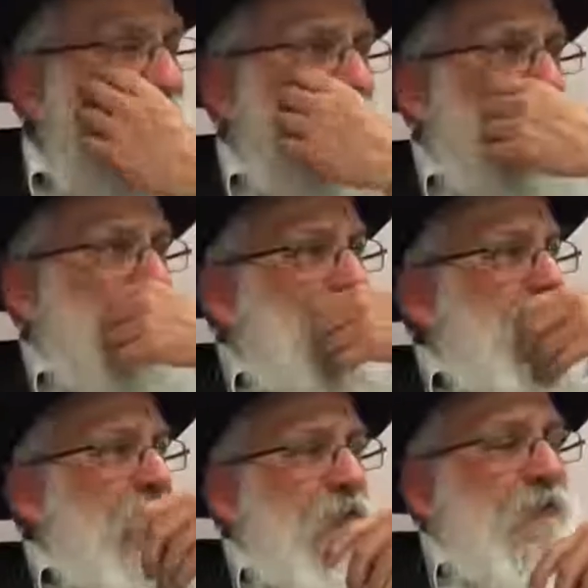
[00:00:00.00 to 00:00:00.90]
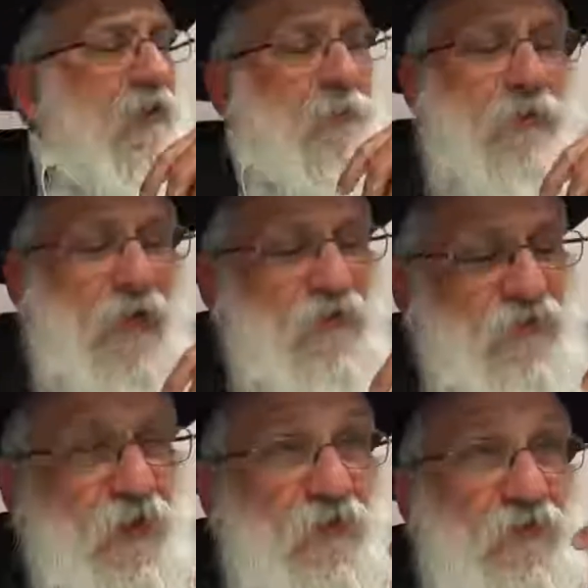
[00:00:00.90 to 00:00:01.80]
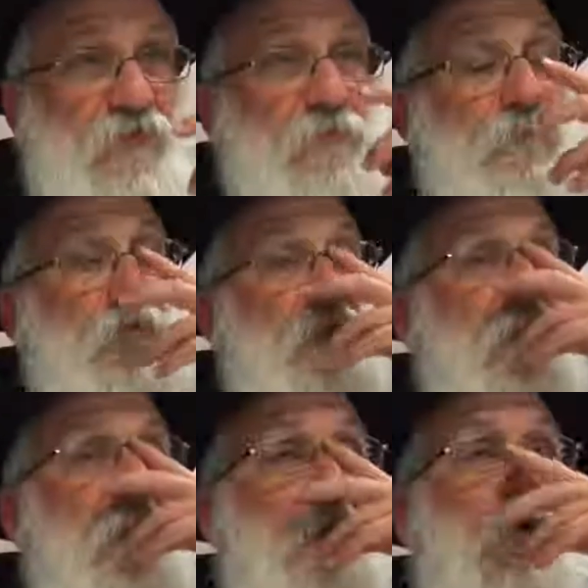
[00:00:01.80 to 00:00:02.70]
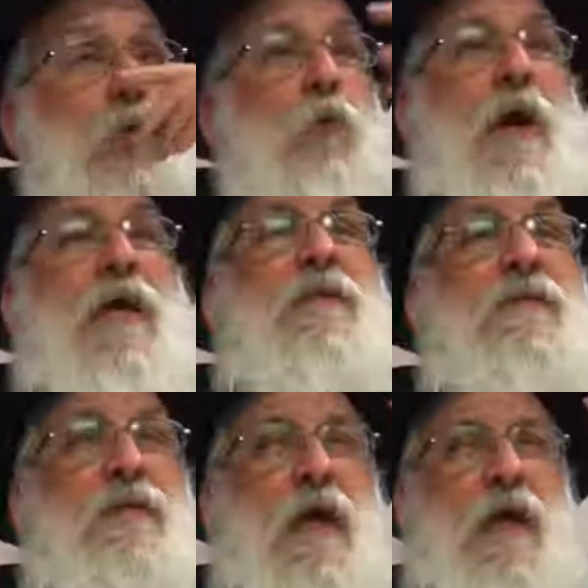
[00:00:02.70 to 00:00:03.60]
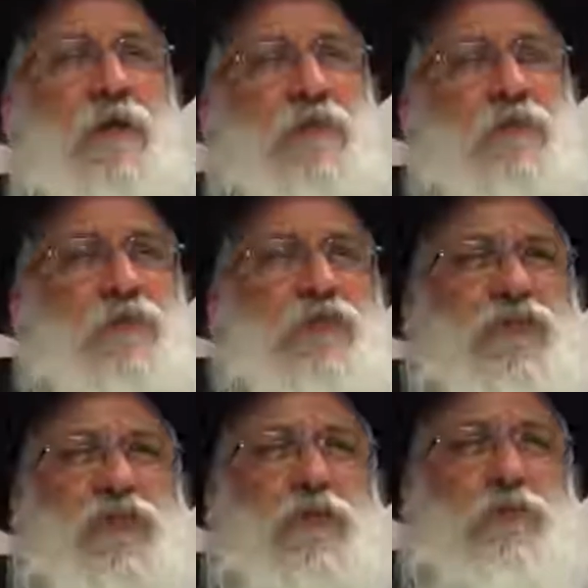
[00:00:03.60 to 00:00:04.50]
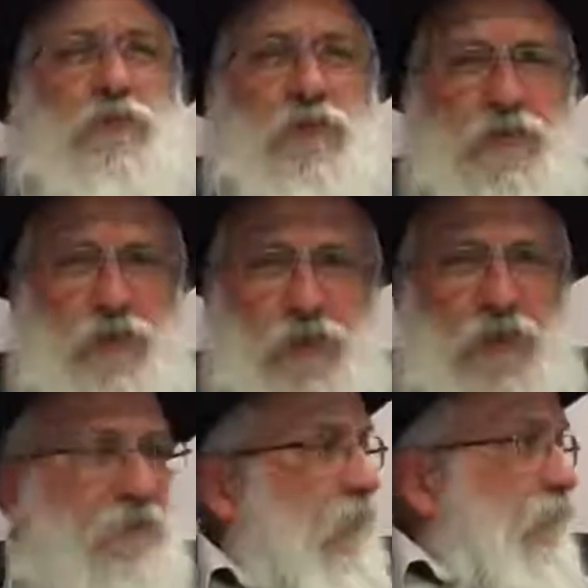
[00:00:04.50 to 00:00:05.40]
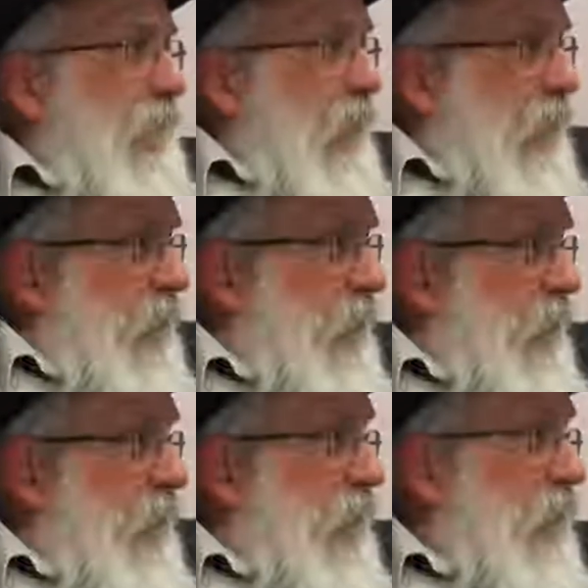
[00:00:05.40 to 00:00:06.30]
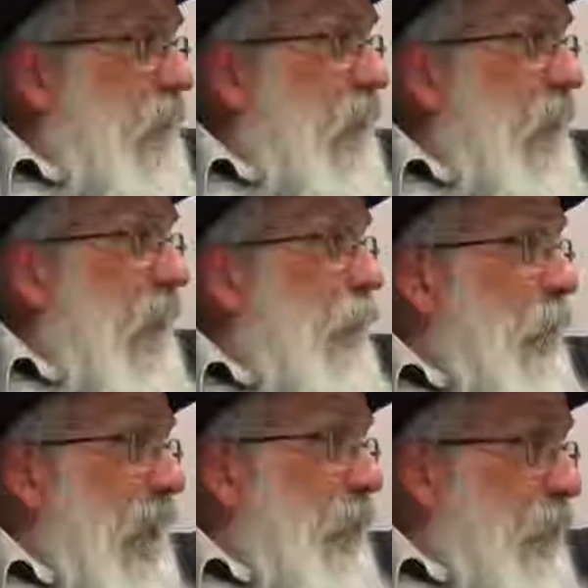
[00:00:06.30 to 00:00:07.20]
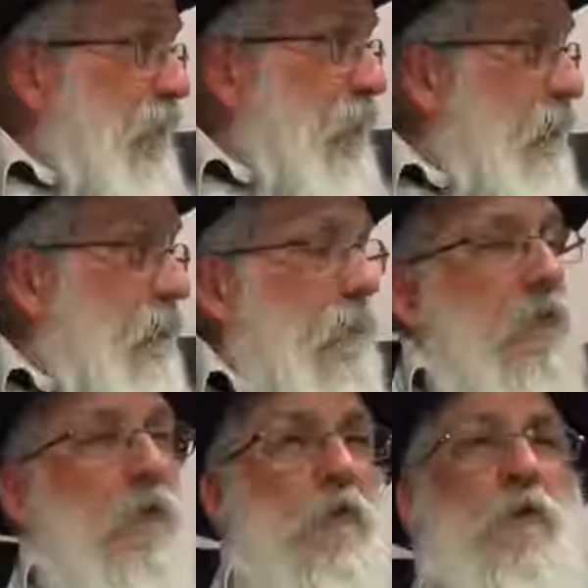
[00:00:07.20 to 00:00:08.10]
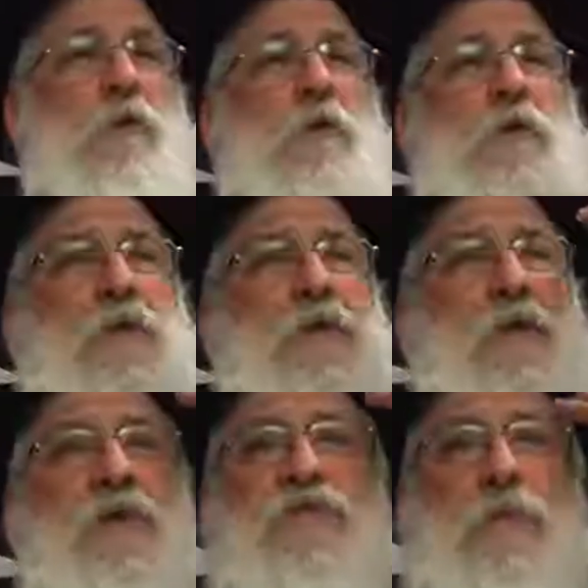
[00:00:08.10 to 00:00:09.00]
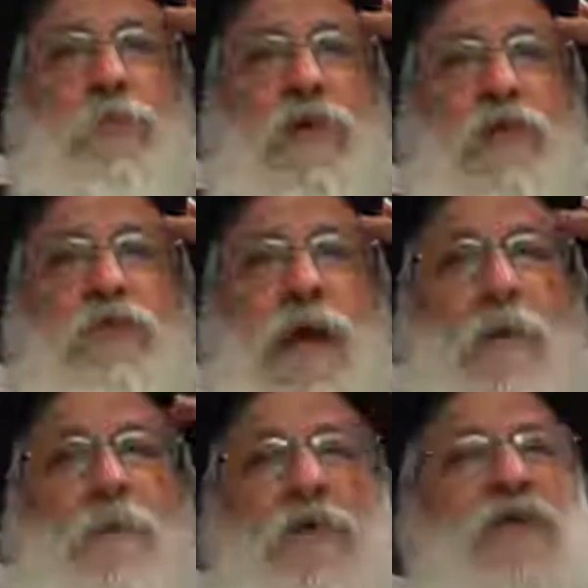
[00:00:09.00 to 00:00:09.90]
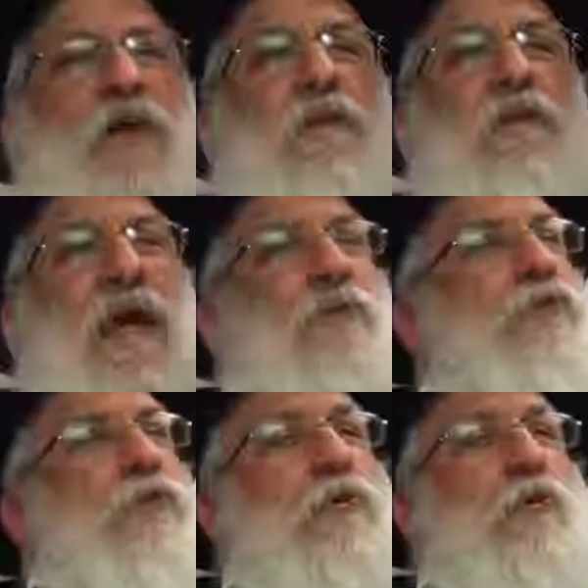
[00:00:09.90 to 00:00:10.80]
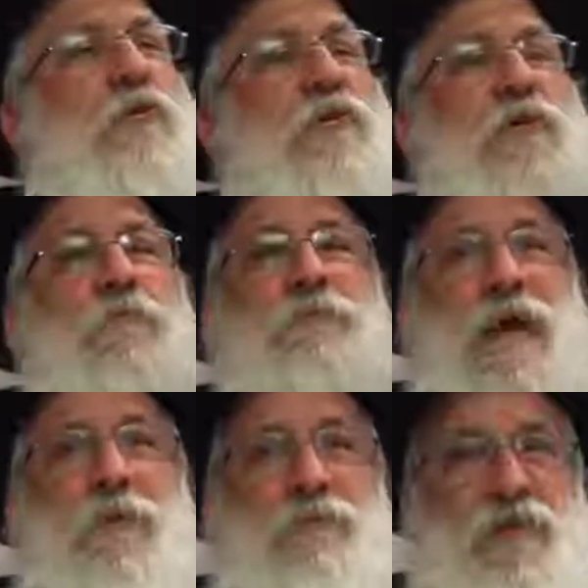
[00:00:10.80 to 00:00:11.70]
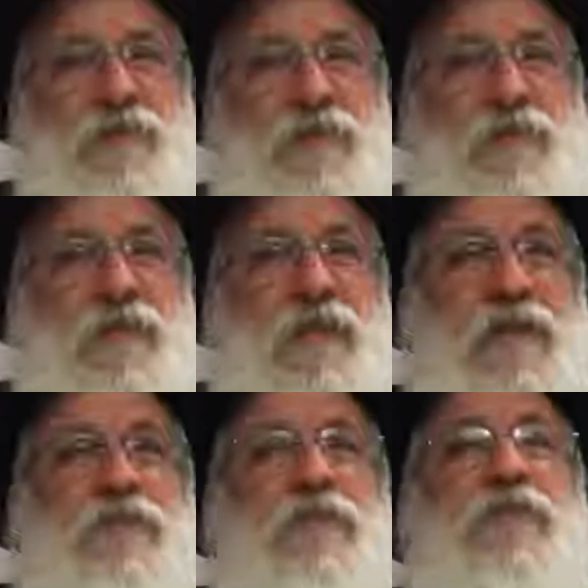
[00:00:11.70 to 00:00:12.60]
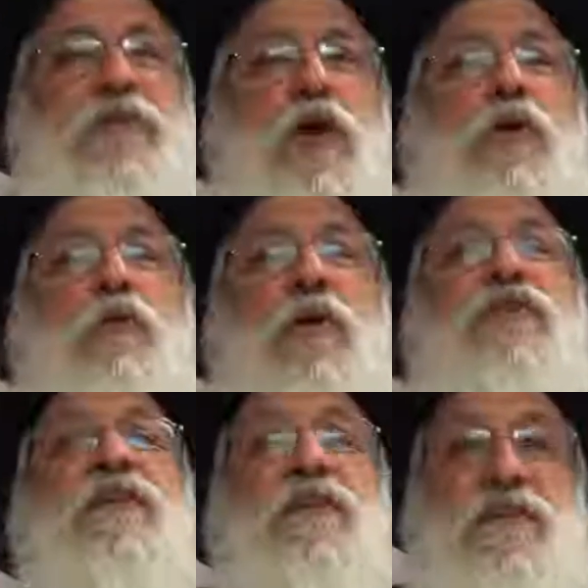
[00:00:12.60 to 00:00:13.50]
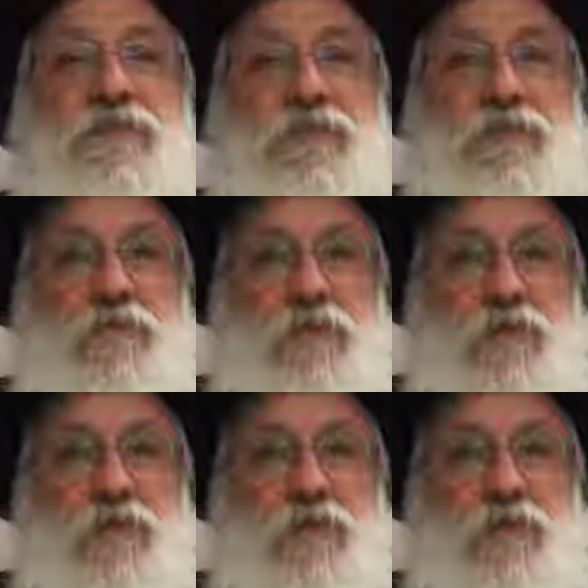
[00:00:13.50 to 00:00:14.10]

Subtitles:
another thing that Ramban says, why did God seal the decree of the flood on robbery? He said, because robbery is a logical commandment that even if Torah wasn't given,